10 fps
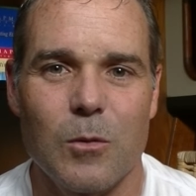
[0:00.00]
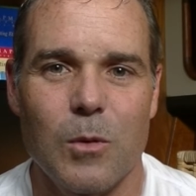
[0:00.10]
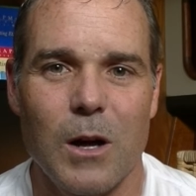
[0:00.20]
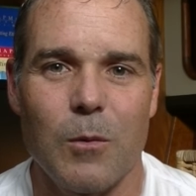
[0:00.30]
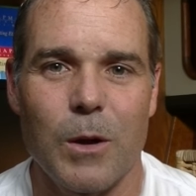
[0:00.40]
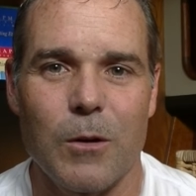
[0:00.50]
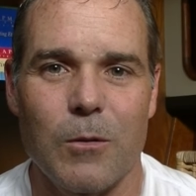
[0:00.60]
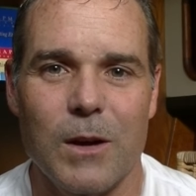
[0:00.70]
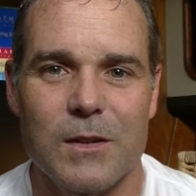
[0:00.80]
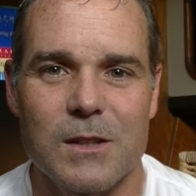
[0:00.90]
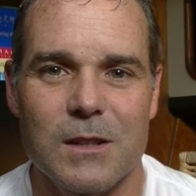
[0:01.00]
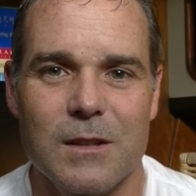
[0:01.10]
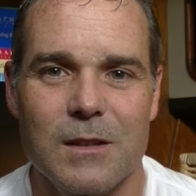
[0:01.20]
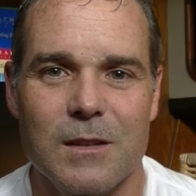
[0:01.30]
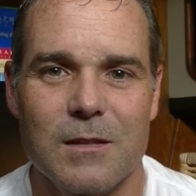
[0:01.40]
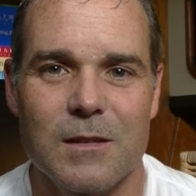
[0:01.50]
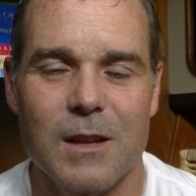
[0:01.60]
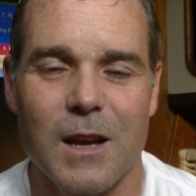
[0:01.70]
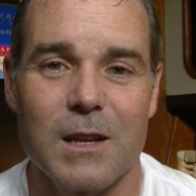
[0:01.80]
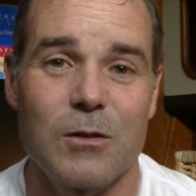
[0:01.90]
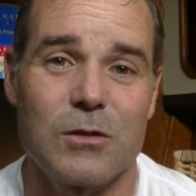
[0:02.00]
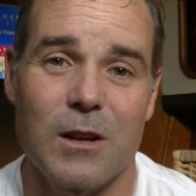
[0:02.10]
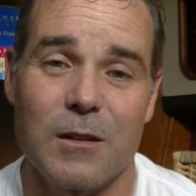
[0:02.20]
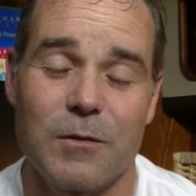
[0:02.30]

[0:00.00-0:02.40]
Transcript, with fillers: while we were racing, and I was trying